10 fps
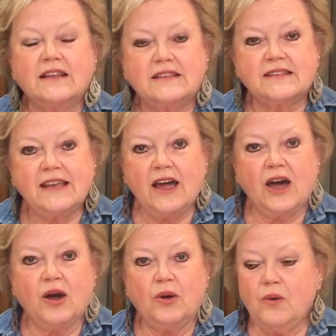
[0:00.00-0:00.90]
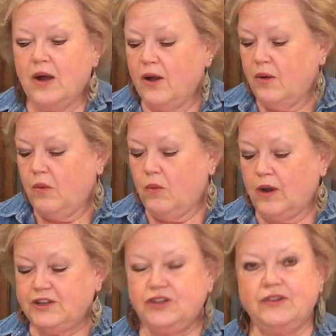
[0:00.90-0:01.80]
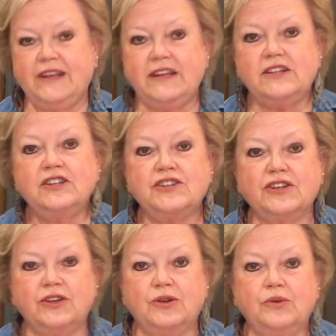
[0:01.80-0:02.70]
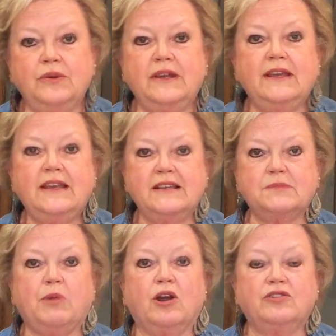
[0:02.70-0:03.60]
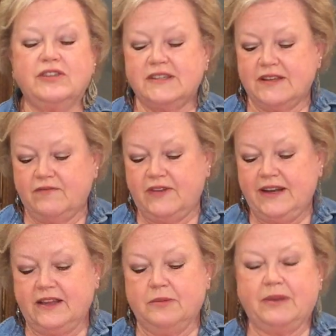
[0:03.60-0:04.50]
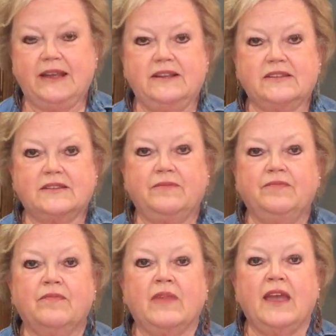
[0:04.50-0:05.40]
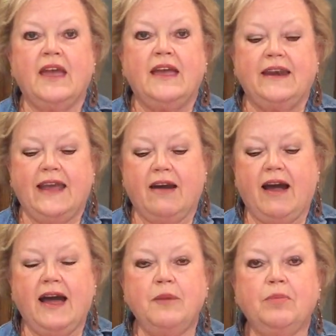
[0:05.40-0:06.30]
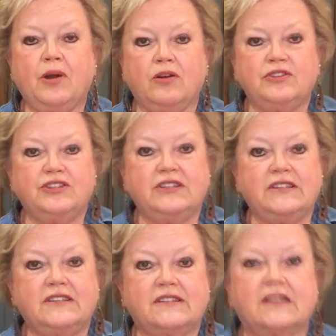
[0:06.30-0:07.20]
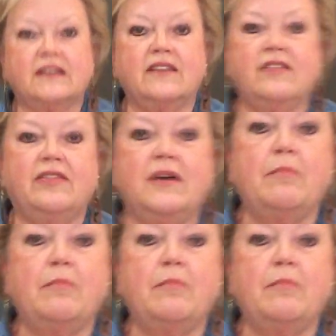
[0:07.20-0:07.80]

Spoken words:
So what you need to do is purchase some vanilla beans. Now I purchased the